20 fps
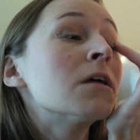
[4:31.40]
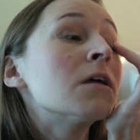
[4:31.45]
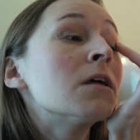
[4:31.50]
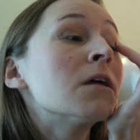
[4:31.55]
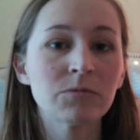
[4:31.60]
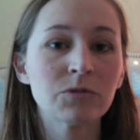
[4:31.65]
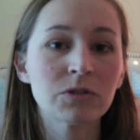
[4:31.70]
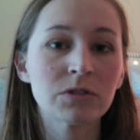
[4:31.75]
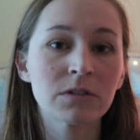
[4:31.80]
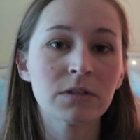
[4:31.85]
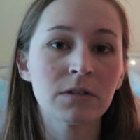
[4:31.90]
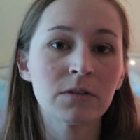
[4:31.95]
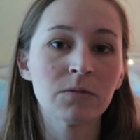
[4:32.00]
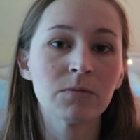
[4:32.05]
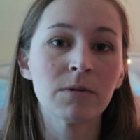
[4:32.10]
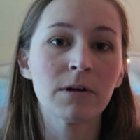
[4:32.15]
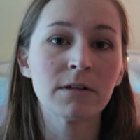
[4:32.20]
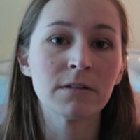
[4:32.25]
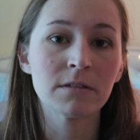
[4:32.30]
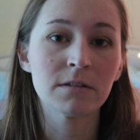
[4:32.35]
I'm just gonna
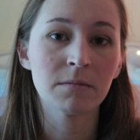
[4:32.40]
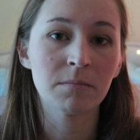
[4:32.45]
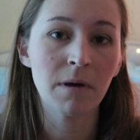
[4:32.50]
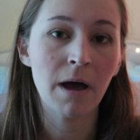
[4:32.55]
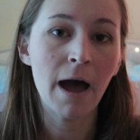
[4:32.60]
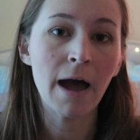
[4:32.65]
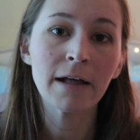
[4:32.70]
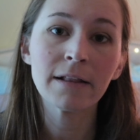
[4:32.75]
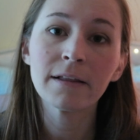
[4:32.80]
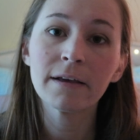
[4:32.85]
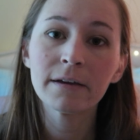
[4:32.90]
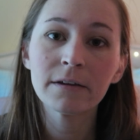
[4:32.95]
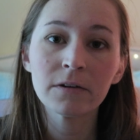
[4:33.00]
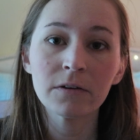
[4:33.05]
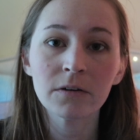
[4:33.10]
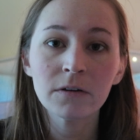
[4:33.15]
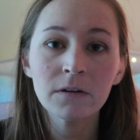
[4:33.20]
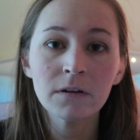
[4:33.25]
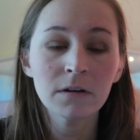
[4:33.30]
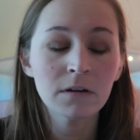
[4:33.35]
run some
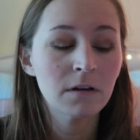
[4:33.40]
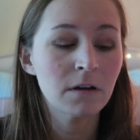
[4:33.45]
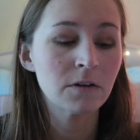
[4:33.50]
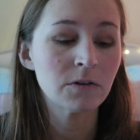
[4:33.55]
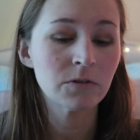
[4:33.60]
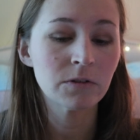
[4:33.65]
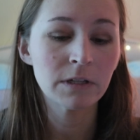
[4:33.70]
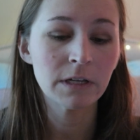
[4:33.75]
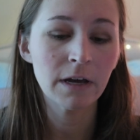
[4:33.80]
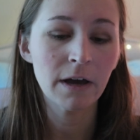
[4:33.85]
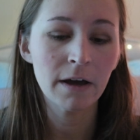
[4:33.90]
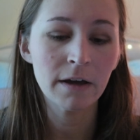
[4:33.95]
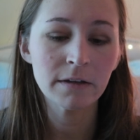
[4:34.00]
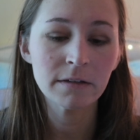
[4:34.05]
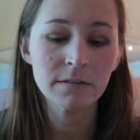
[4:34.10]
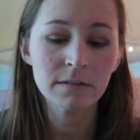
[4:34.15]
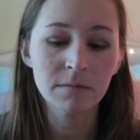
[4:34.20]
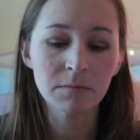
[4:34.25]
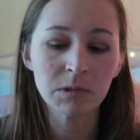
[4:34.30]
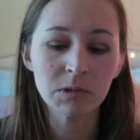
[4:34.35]
eyeliner under the
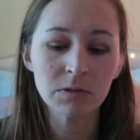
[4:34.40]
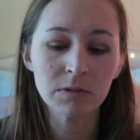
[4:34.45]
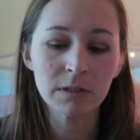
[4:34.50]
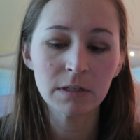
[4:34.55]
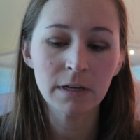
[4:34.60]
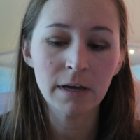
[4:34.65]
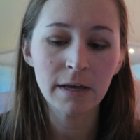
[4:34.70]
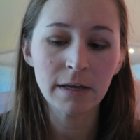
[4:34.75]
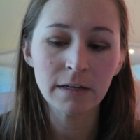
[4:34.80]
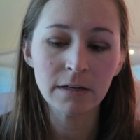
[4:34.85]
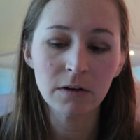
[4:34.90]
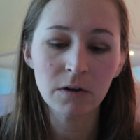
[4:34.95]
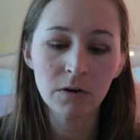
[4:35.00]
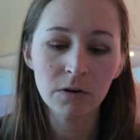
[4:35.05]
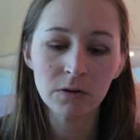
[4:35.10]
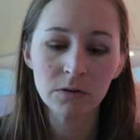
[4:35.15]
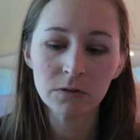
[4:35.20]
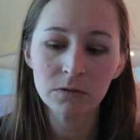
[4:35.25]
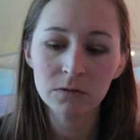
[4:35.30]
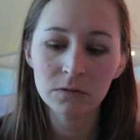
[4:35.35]
eyes. I'm using a
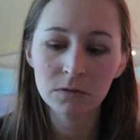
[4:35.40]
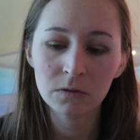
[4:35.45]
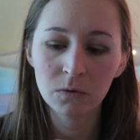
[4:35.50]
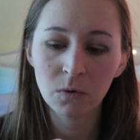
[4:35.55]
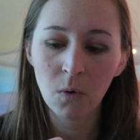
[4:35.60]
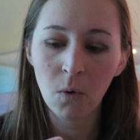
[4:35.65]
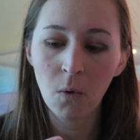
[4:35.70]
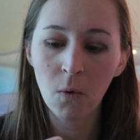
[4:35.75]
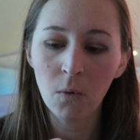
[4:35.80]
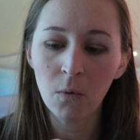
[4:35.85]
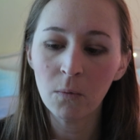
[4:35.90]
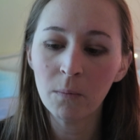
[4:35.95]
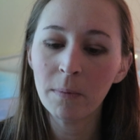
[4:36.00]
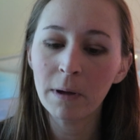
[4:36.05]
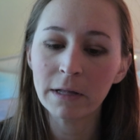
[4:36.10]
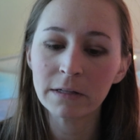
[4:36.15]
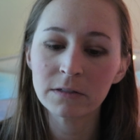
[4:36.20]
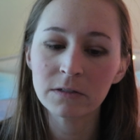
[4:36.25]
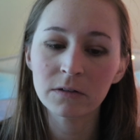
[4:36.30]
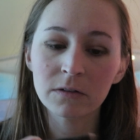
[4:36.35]
NARS Kohl
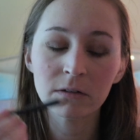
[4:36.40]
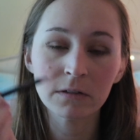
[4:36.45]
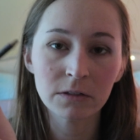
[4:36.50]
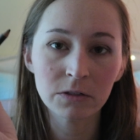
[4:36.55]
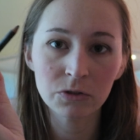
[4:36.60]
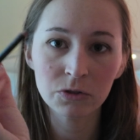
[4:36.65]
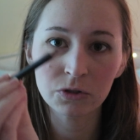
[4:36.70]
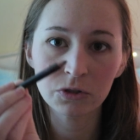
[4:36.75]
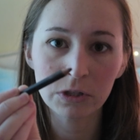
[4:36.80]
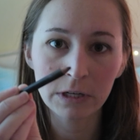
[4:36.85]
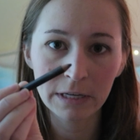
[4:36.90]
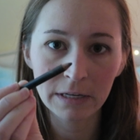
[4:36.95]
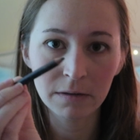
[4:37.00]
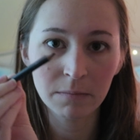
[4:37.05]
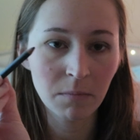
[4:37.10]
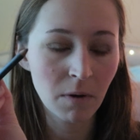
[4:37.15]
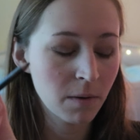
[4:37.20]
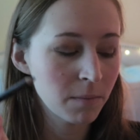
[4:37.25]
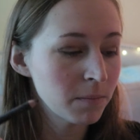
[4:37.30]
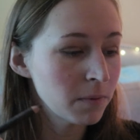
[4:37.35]
pencil in the shade
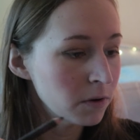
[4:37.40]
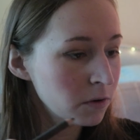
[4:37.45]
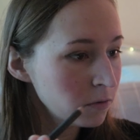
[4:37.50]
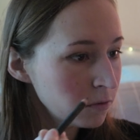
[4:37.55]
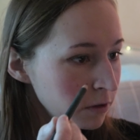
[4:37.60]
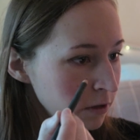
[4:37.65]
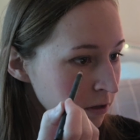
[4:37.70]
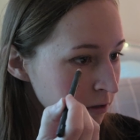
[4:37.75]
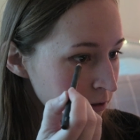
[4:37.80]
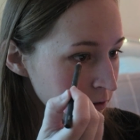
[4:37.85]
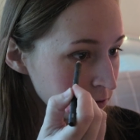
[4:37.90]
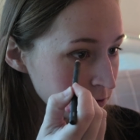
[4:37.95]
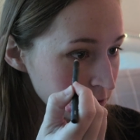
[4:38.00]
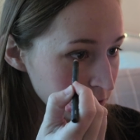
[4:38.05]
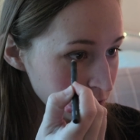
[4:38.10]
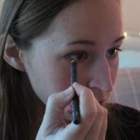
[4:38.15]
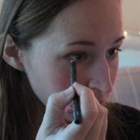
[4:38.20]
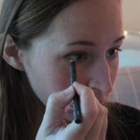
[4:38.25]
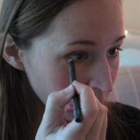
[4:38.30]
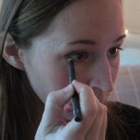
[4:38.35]
Mambo. It's
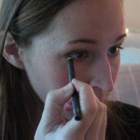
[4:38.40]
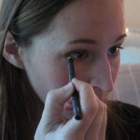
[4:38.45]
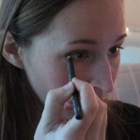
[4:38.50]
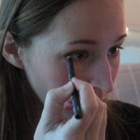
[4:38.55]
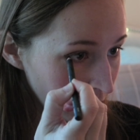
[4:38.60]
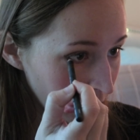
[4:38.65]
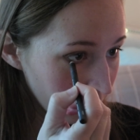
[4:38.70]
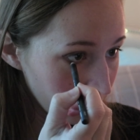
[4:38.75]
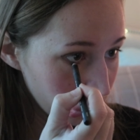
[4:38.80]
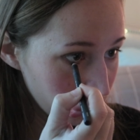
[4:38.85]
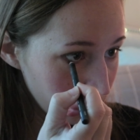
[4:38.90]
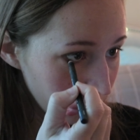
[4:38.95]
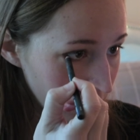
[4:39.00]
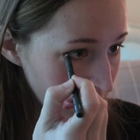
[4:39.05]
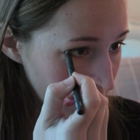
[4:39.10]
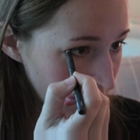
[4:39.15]
a dark brown.